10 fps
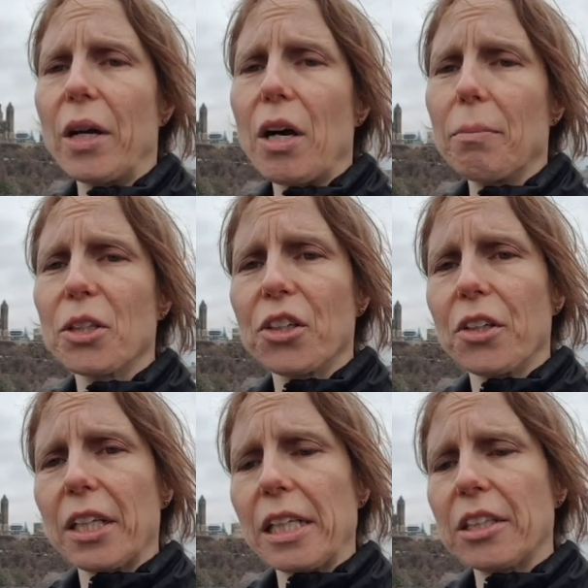an
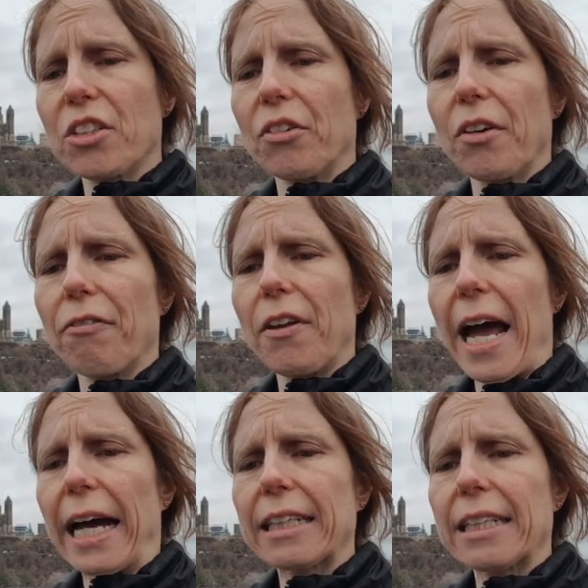opportunity to
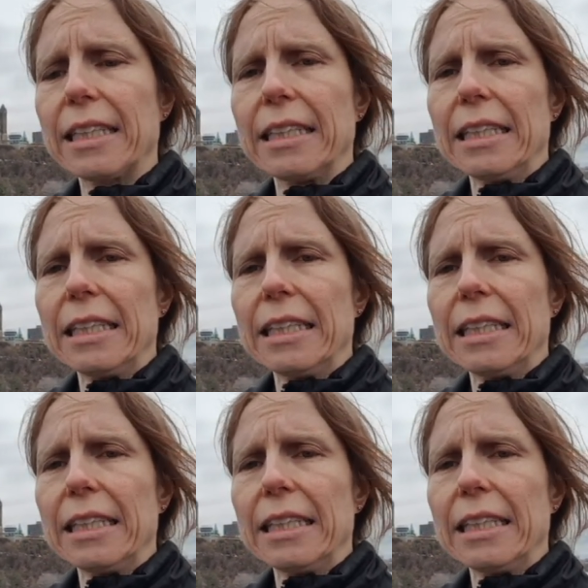reflect.